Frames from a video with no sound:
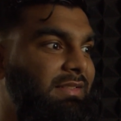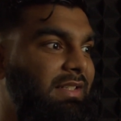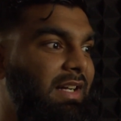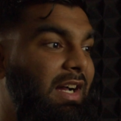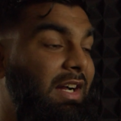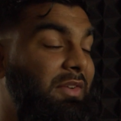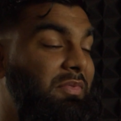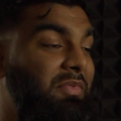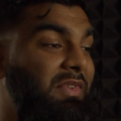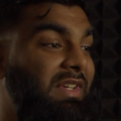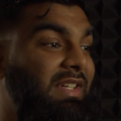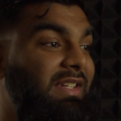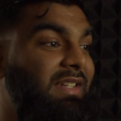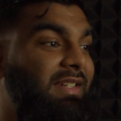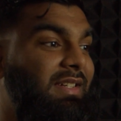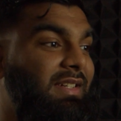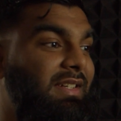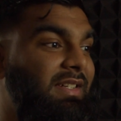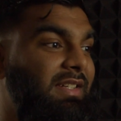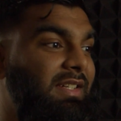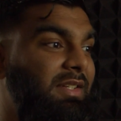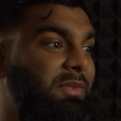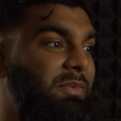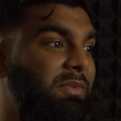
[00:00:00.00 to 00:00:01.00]
I think
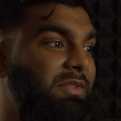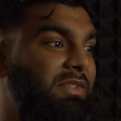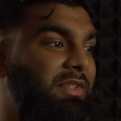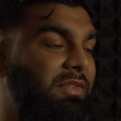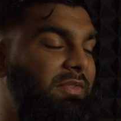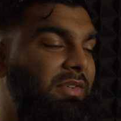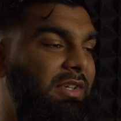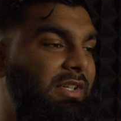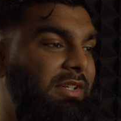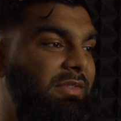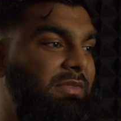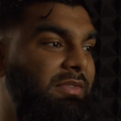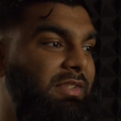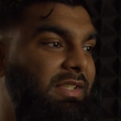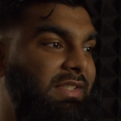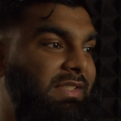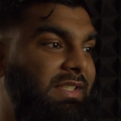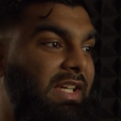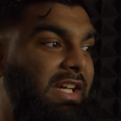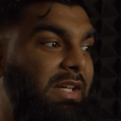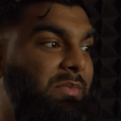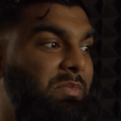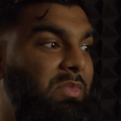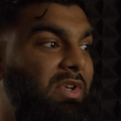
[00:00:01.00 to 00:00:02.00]
it was around the
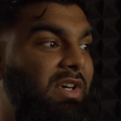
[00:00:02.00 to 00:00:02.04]
time